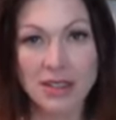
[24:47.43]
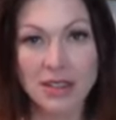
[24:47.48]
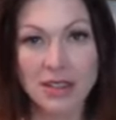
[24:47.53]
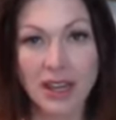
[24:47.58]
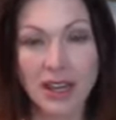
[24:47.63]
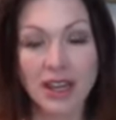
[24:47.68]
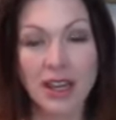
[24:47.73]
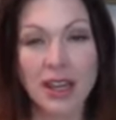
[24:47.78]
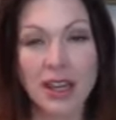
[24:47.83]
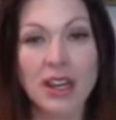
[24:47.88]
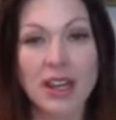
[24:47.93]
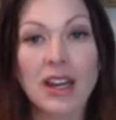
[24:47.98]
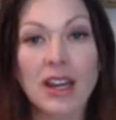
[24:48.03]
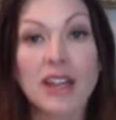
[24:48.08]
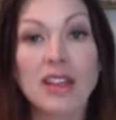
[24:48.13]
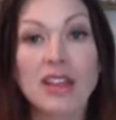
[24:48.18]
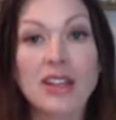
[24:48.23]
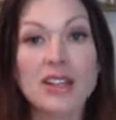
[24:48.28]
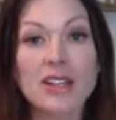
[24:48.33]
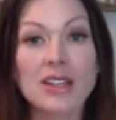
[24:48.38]
Okay,
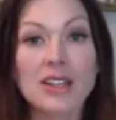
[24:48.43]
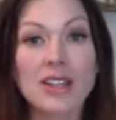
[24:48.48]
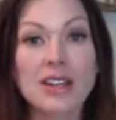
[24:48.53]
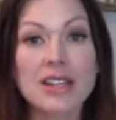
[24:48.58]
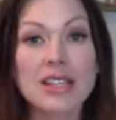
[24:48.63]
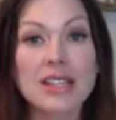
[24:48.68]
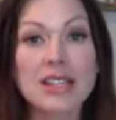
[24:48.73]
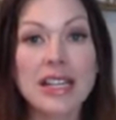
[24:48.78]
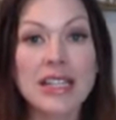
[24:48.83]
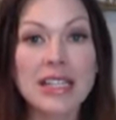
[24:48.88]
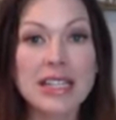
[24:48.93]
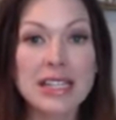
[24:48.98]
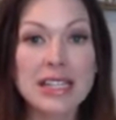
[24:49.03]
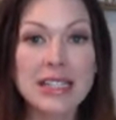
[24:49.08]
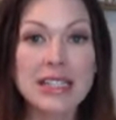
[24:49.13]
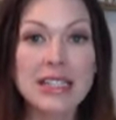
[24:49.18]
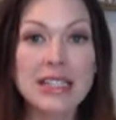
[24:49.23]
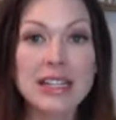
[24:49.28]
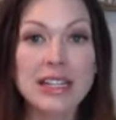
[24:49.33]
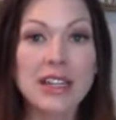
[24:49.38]
there's
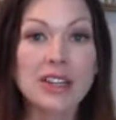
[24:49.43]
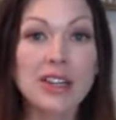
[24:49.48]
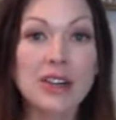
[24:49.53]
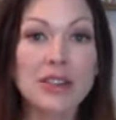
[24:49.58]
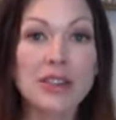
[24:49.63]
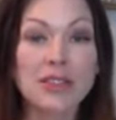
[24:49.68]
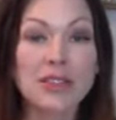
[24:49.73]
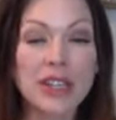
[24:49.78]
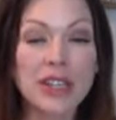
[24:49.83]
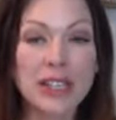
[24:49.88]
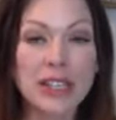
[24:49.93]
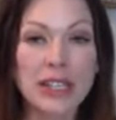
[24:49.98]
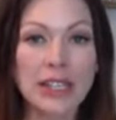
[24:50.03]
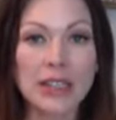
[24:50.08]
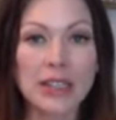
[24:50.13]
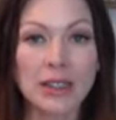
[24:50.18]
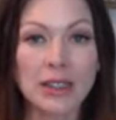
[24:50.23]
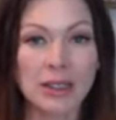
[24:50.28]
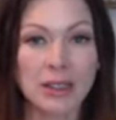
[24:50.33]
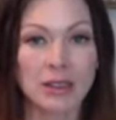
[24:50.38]
clairsentience, clear
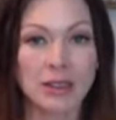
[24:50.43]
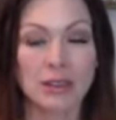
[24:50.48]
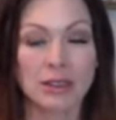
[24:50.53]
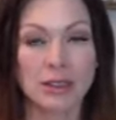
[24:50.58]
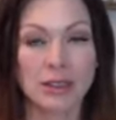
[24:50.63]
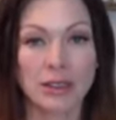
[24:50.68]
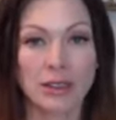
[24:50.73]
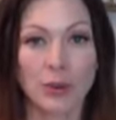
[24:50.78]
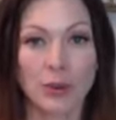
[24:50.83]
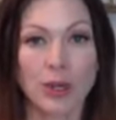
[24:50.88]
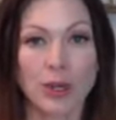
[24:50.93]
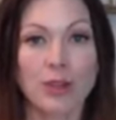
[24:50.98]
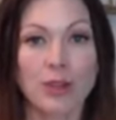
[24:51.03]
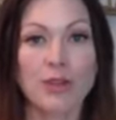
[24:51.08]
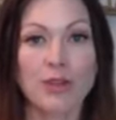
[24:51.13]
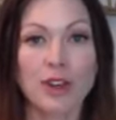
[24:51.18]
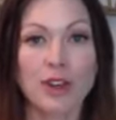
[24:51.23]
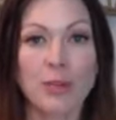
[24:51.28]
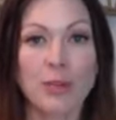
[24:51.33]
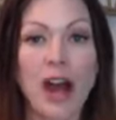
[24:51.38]
feeling, where you
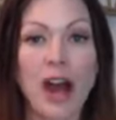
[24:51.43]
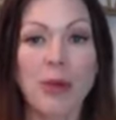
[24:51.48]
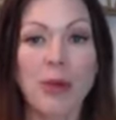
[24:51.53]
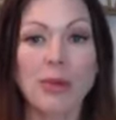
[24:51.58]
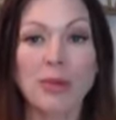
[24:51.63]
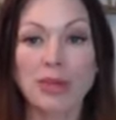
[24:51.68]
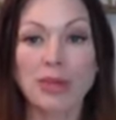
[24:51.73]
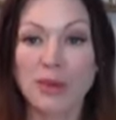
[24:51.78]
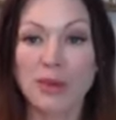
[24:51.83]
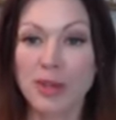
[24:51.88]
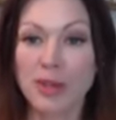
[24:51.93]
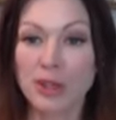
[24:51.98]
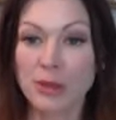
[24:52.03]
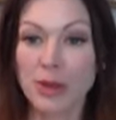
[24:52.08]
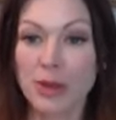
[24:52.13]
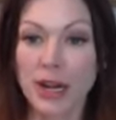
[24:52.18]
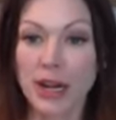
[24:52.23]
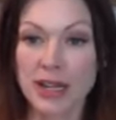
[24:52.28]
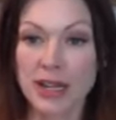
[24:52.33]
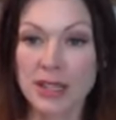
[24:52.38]
feel palpably with your
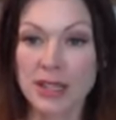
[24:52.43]
body.